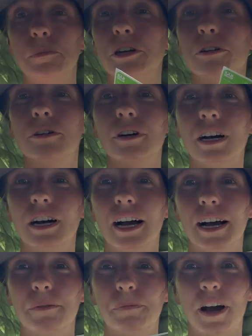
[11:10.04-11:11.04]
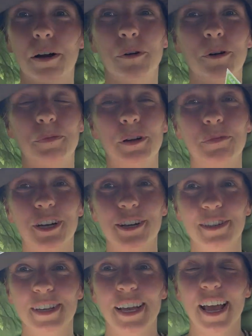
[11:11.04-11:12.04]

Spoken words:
ago, but I'm hoping because